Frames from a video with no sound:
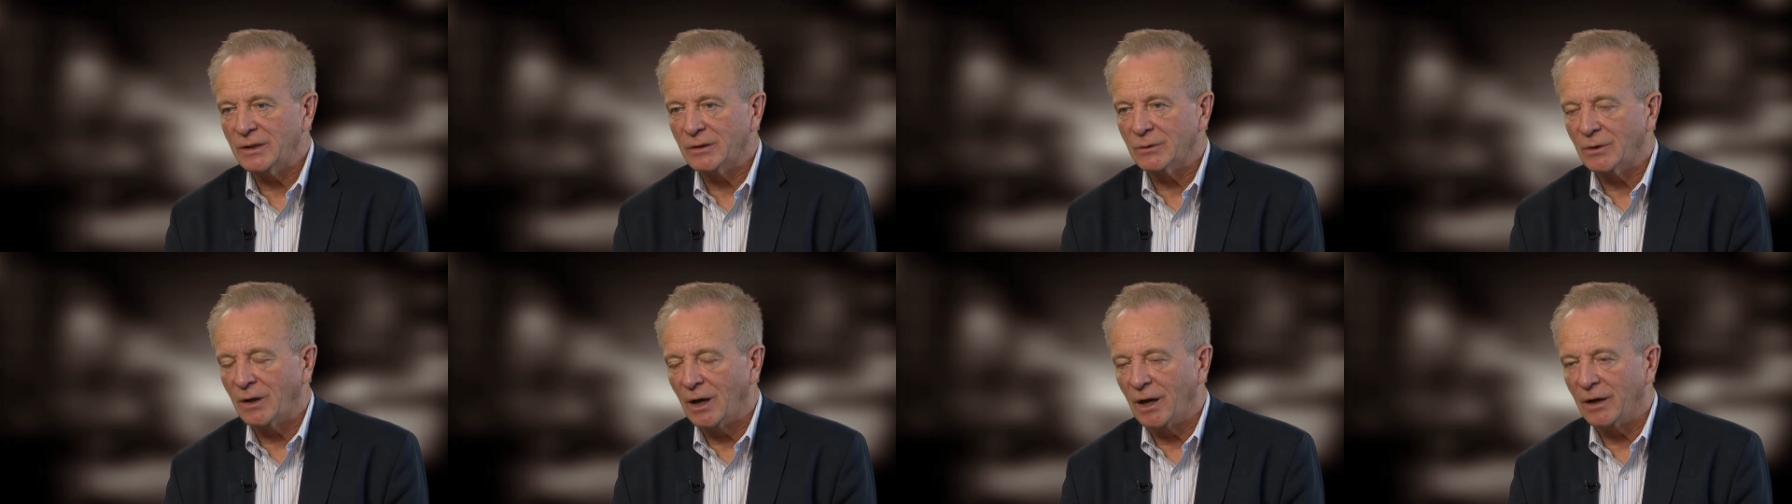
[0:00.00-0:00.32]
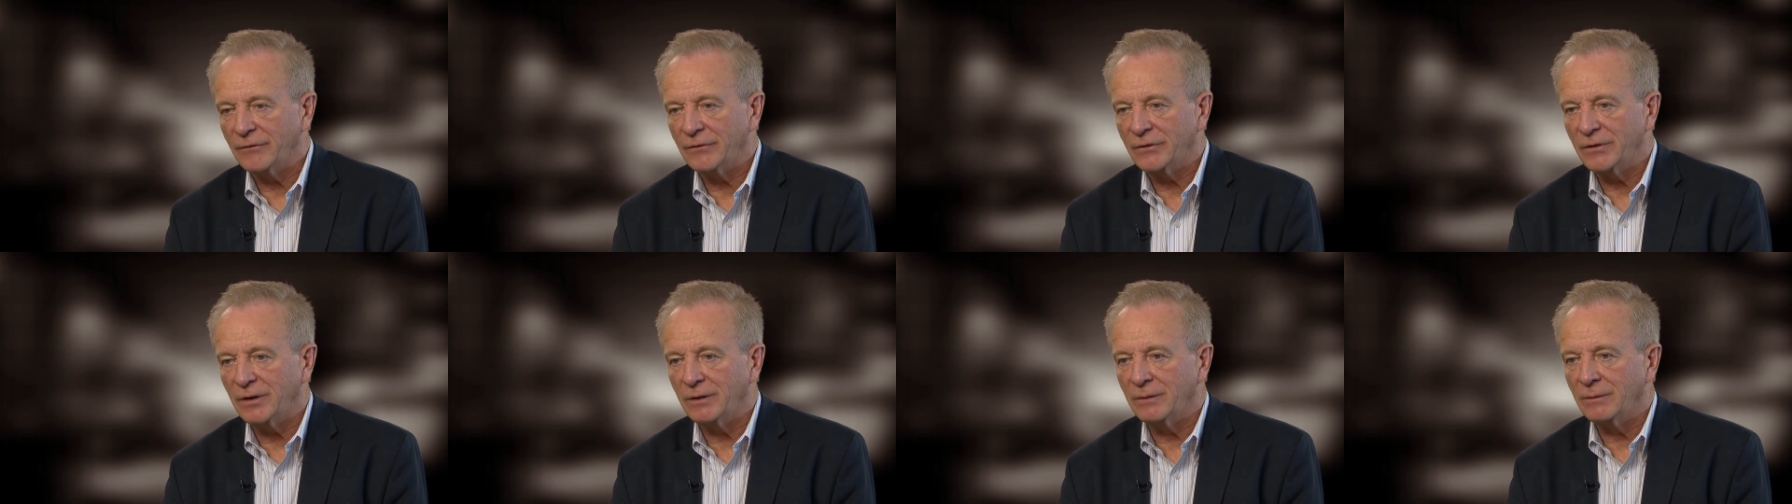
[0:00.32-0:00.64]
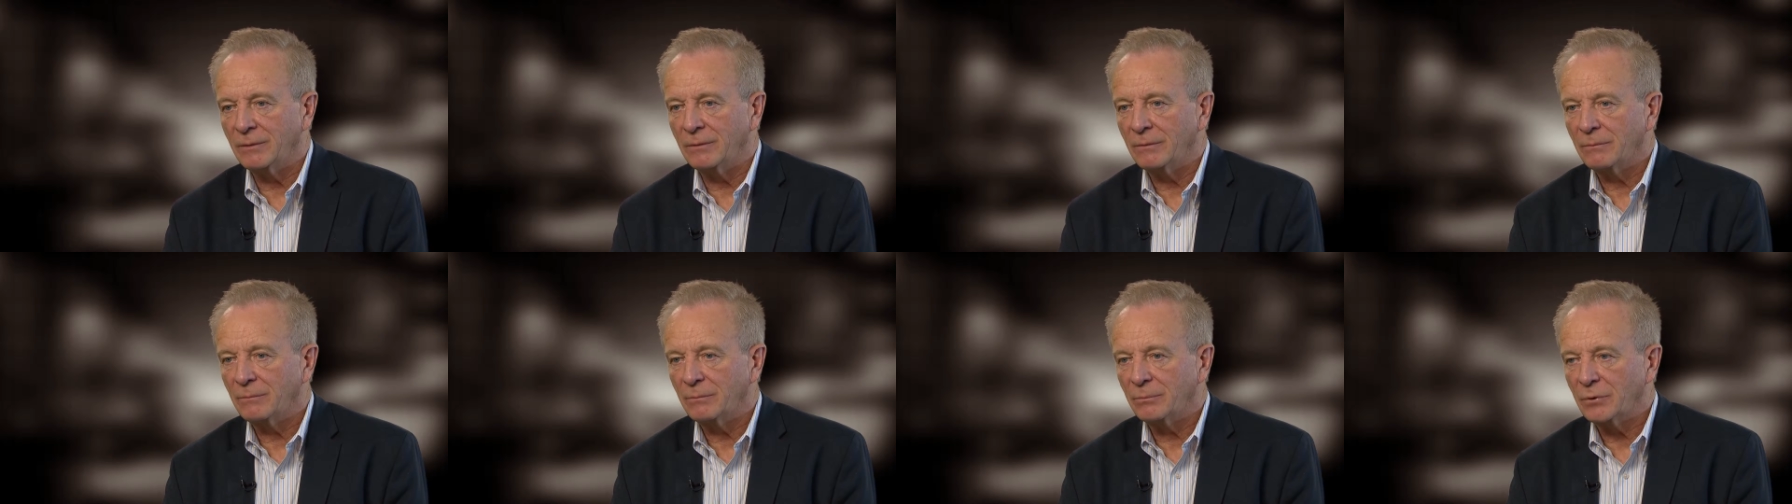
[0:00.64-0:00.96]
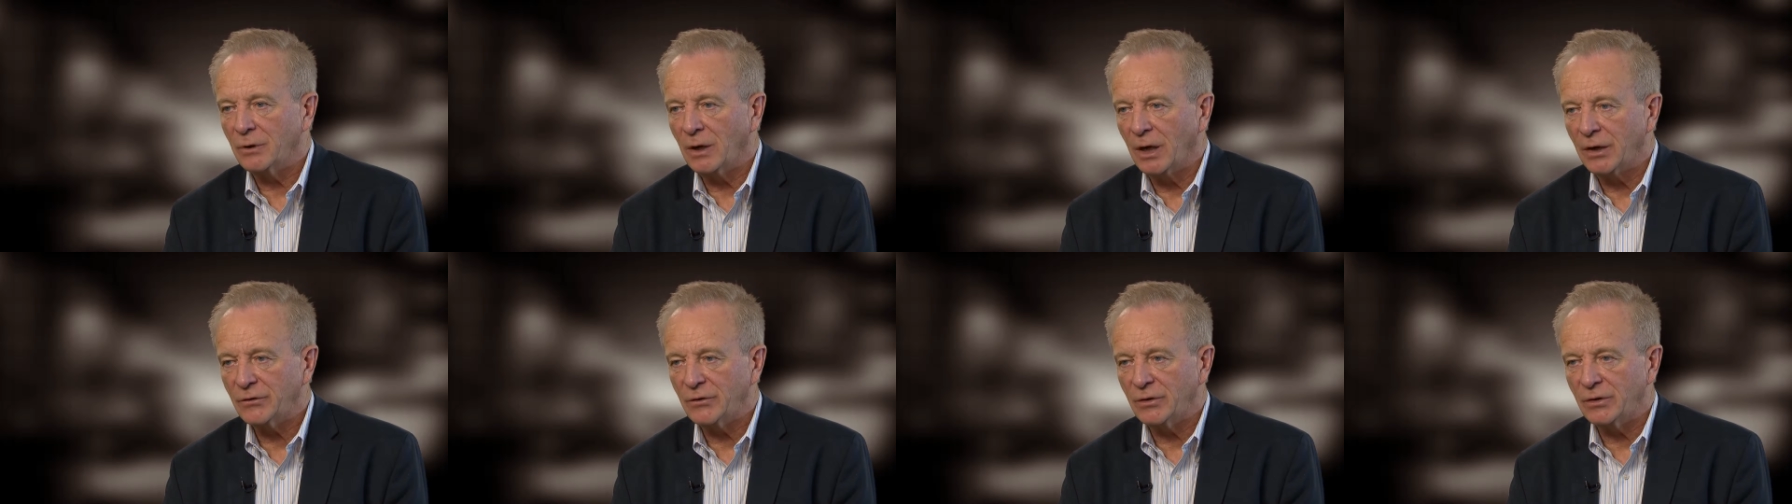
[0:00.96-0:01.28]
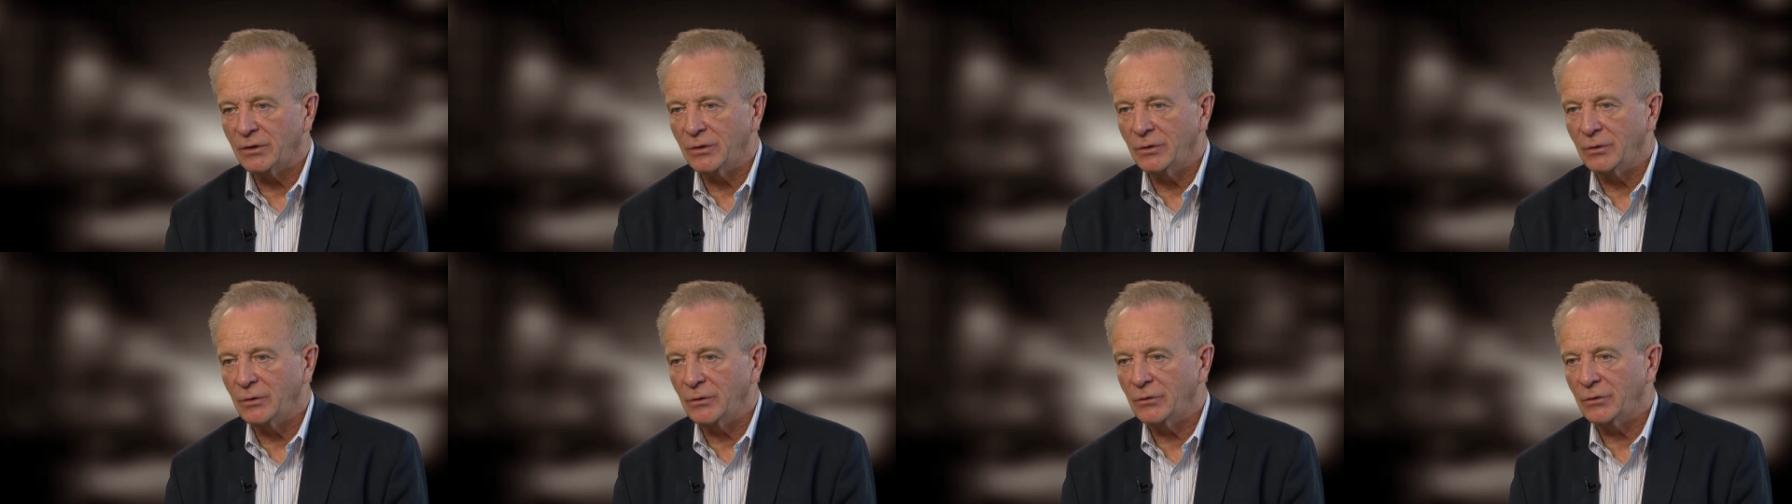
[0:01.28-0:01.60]
or often
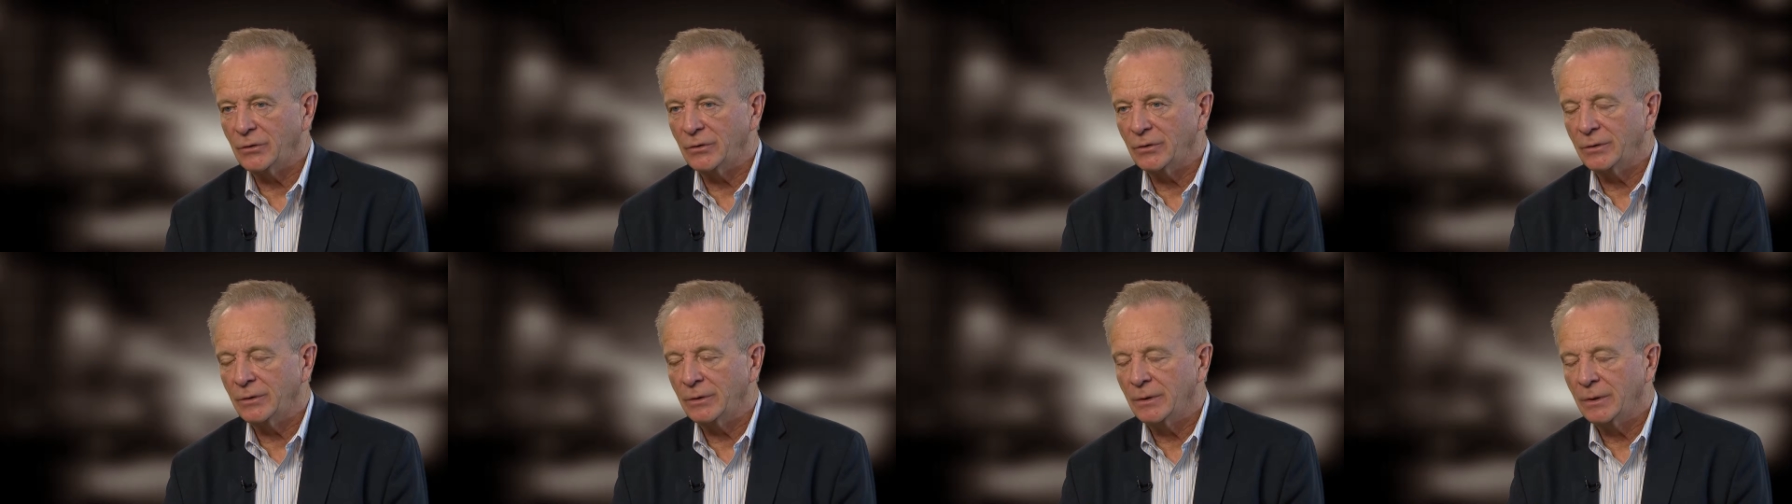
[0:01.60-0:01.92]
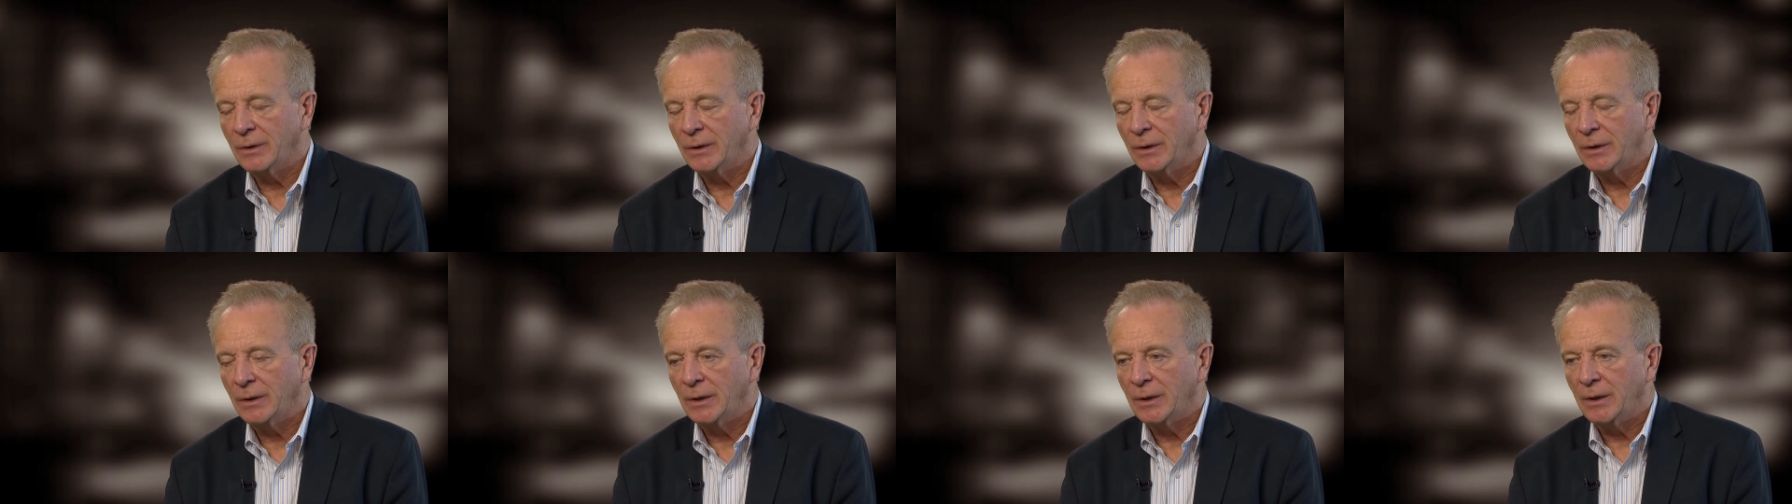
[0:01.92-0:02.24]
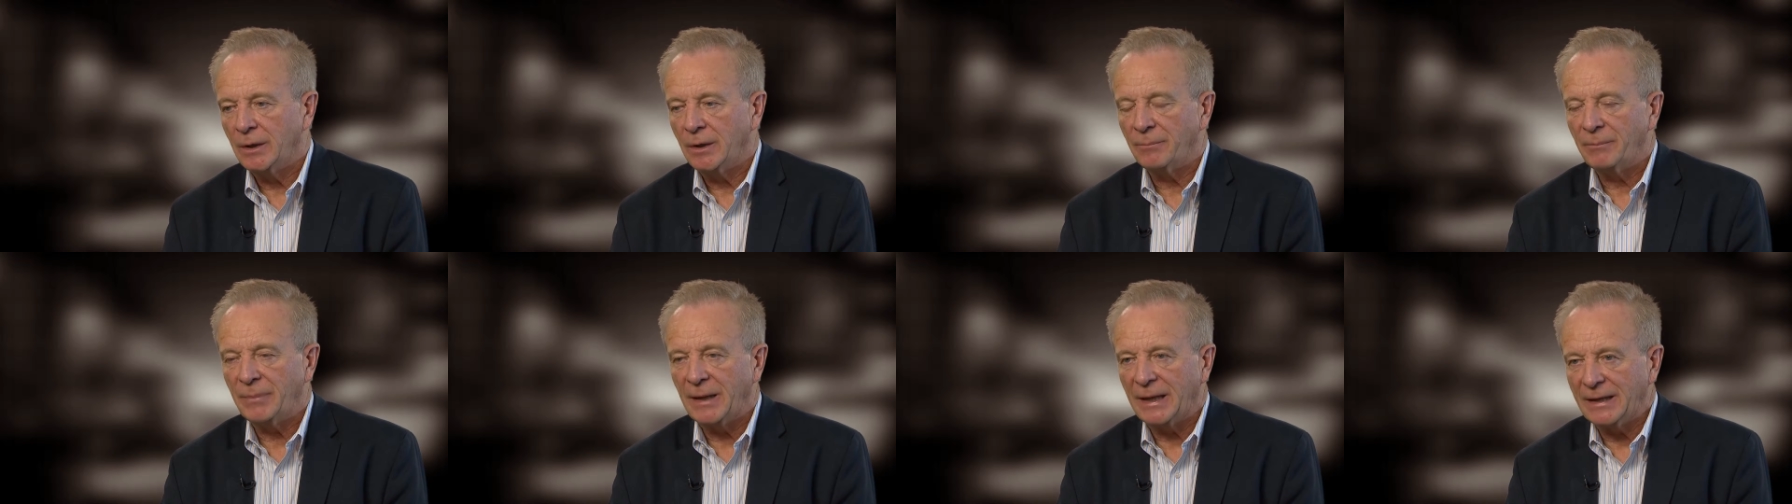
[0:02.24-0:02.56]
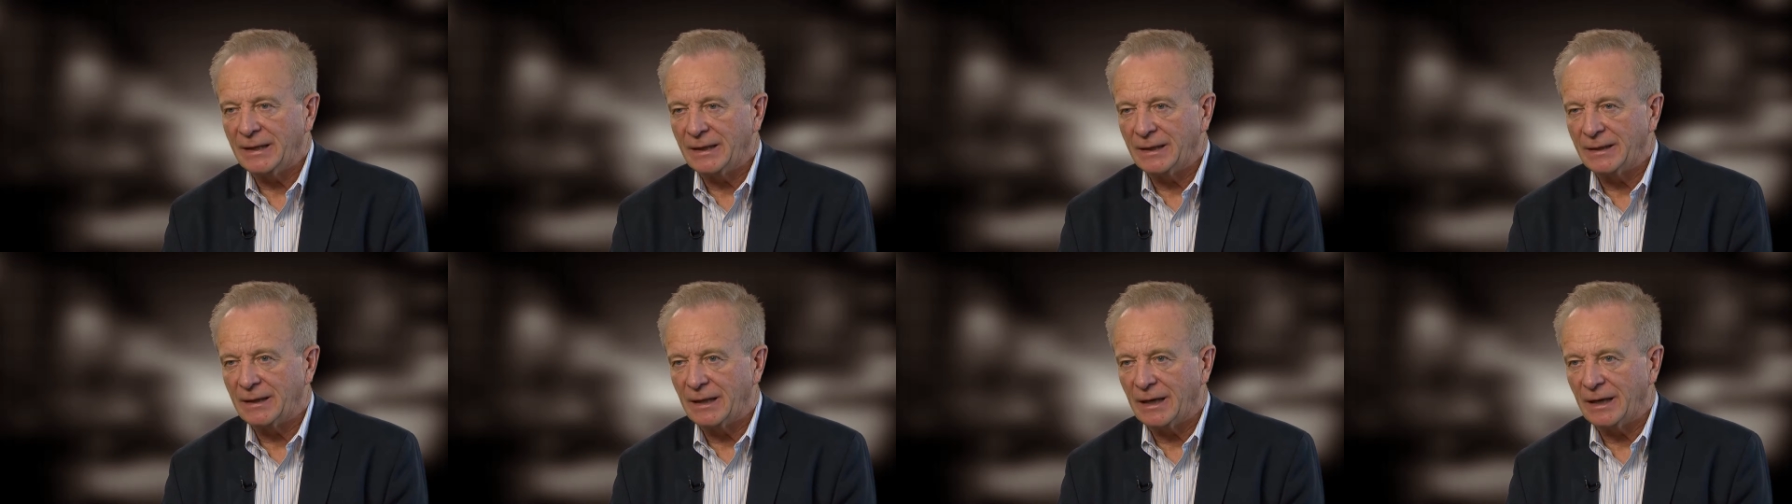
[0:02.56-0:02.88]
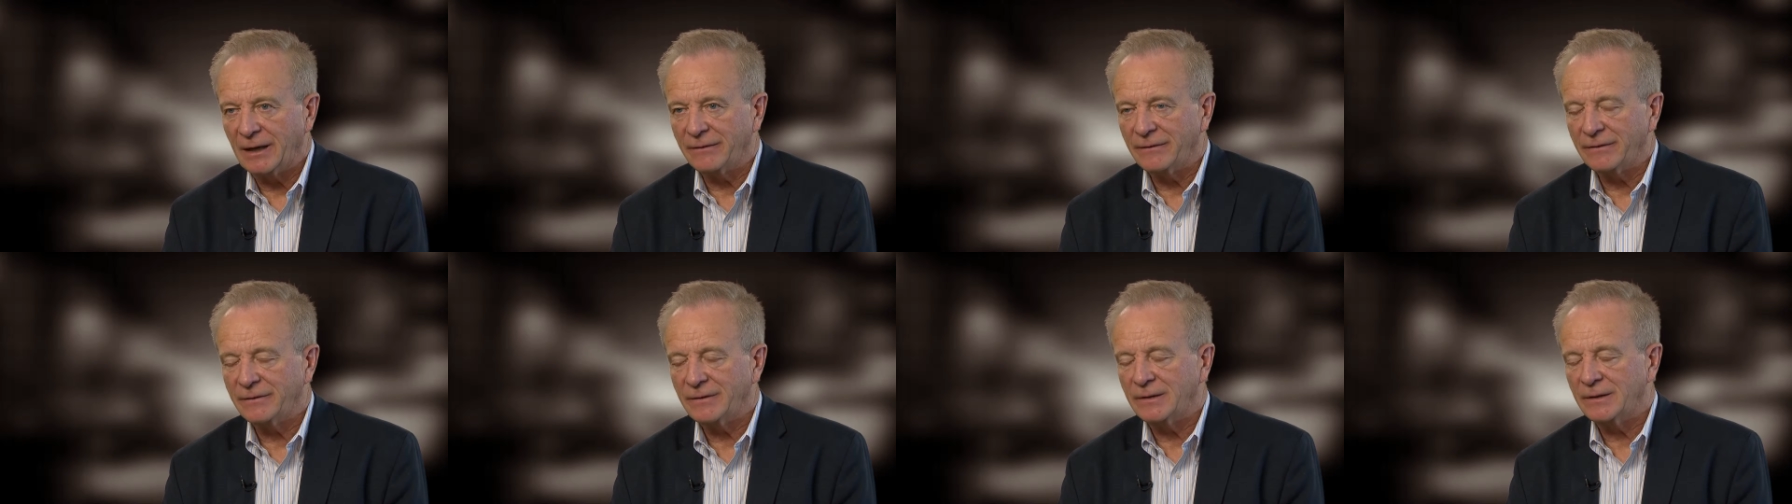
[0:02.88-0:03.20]
prostitution, petty
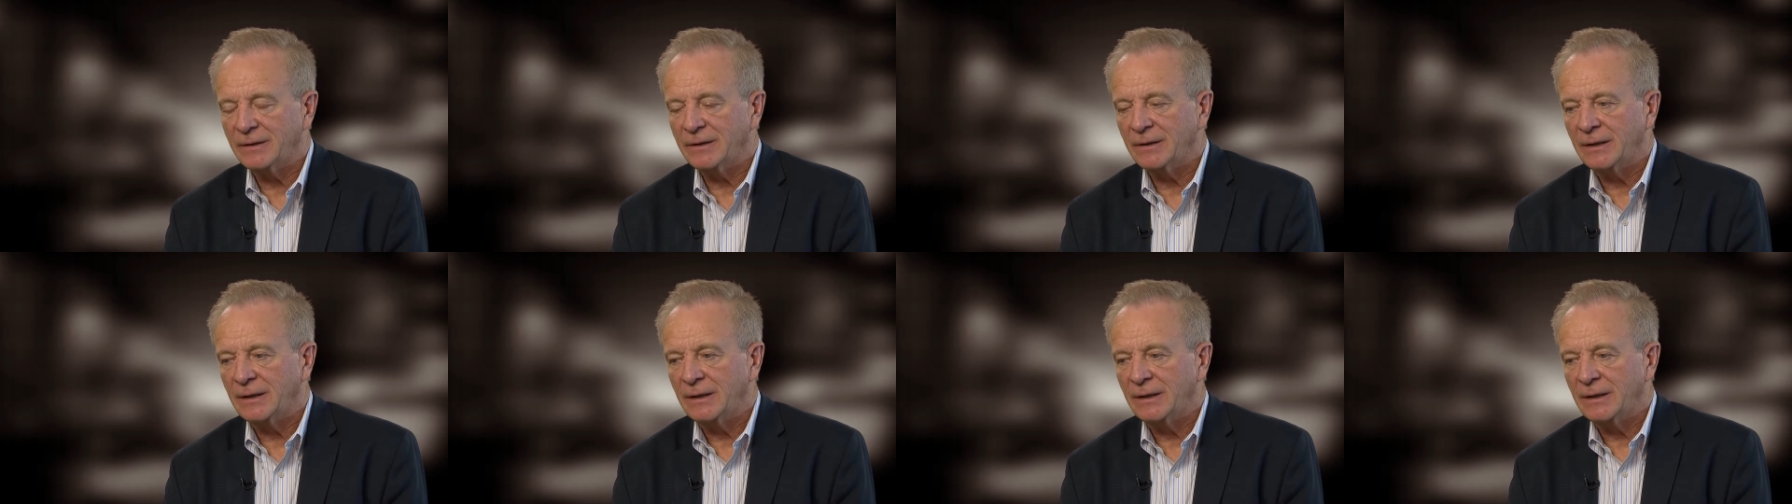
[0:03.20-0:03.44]
theft.